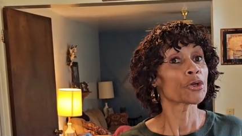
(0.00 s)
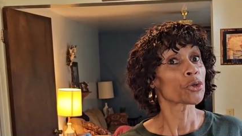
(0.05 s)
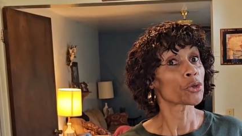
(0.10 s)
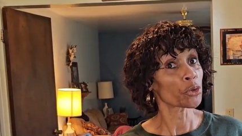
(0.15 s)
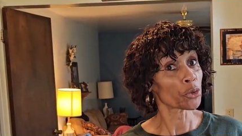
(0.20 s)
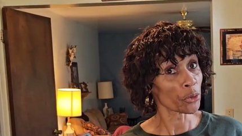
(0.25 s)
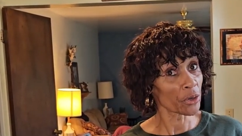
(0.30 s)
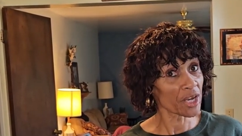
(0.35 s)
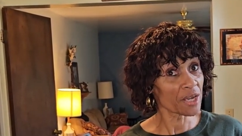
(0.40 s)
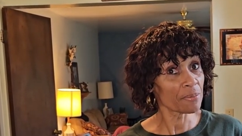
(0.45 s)

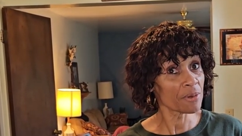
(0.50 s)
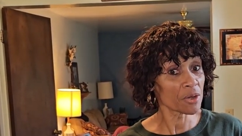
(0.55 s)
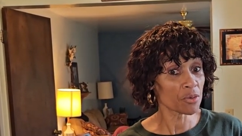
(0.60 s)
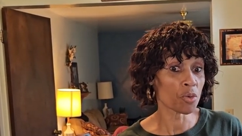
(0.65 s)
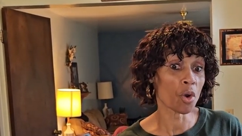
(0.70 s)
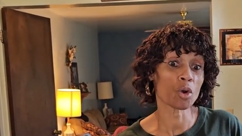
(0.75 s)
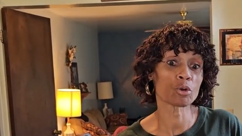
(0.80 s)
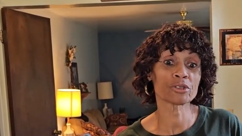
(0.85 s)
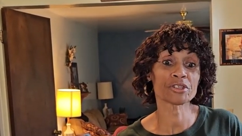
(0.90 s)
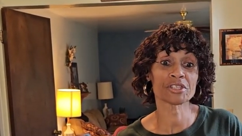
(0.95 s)
creamy
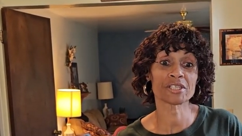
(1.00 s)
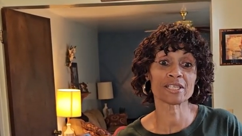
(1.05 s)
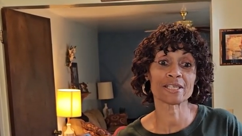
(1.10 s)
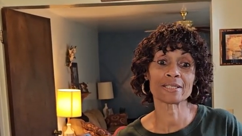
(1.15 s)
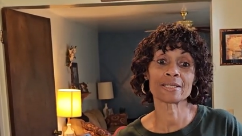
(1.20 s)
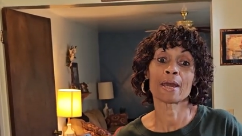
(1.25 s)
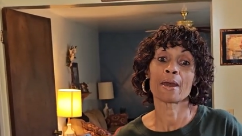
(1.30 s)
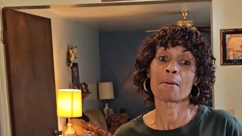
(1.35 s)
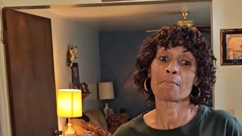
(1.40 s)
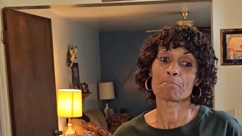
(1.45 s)

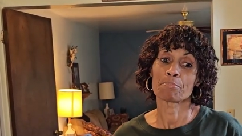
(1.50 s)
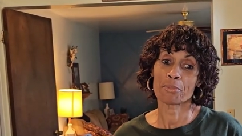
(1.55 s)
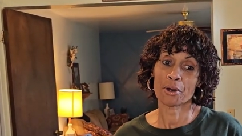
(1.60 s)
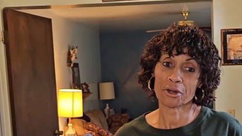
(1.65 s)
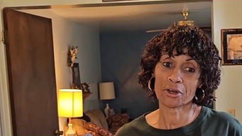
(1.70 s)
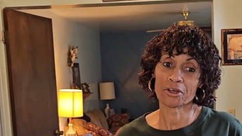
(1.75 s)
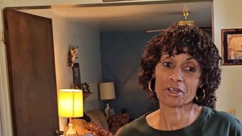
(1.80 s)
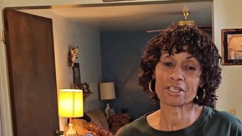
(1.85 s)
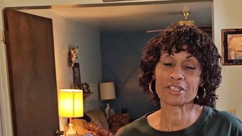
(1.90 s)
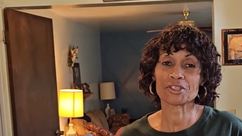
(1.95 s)
roasted
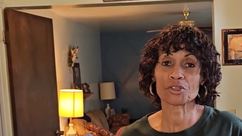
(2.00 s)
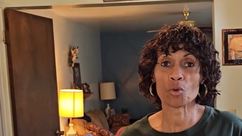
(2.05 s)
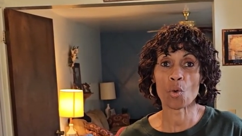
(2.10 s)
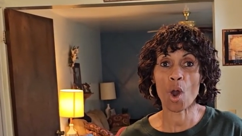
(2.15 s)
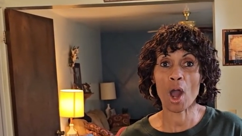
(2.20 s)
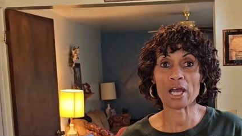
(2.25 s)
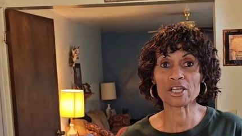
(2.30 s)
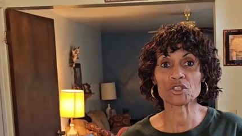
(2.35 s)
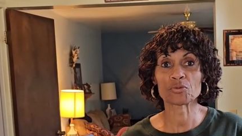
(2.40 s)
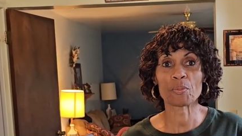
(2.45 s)
butternut
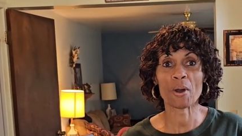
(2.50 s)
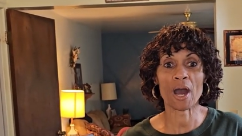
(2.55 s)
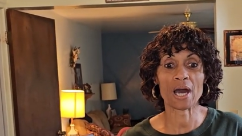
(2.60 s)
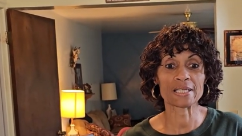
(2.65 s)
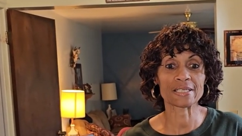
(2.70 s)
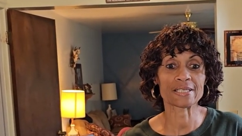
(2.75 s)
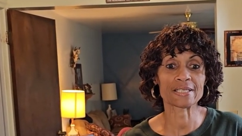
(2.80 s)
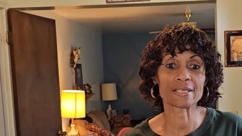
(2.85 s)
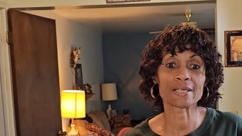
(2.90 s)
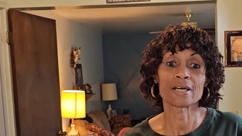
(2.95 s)
squash
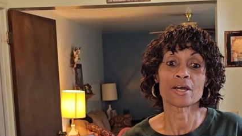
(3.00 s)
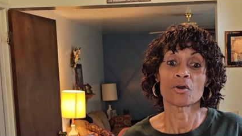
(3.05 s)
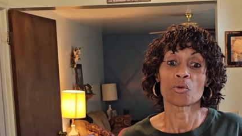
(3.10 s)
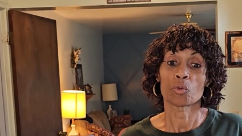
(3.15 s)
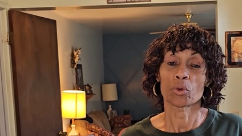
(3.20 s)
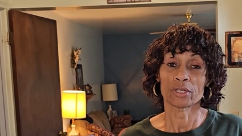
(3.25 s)
pasta